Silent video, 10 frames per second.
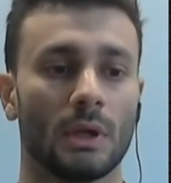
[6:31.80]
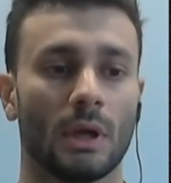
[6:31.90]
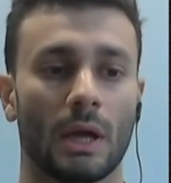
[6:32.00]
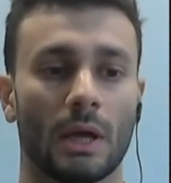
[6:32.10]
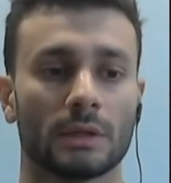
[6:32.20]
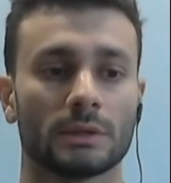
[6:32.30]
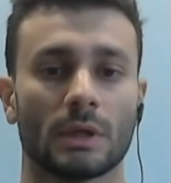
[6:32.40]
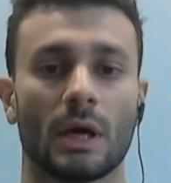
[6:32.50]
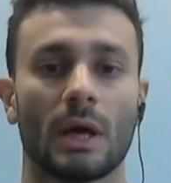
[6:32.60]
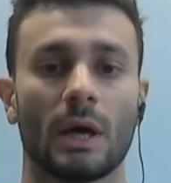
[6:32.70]
And
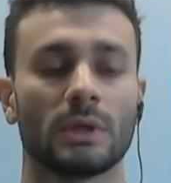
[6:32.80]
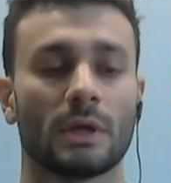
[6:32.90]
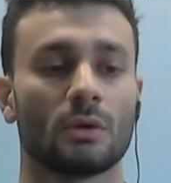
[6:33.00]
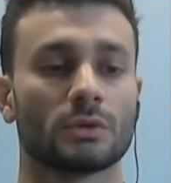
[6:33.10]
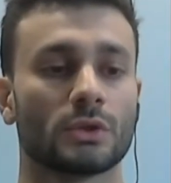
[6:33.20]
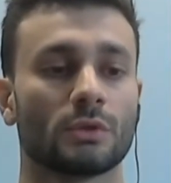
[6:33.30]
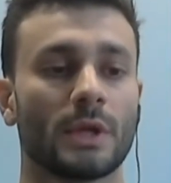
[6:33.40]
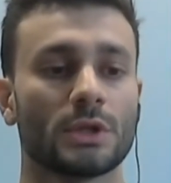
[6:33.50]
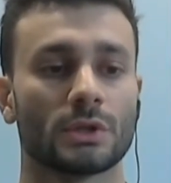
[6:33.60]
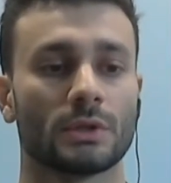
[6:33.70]
I would like also to
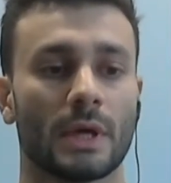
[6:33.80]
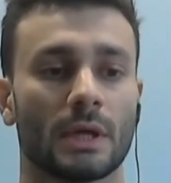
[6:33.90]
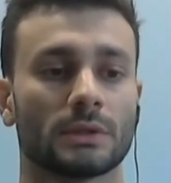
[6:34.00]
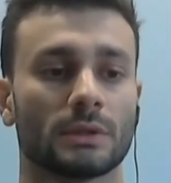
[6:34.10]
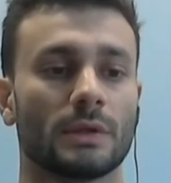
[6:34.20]
mention that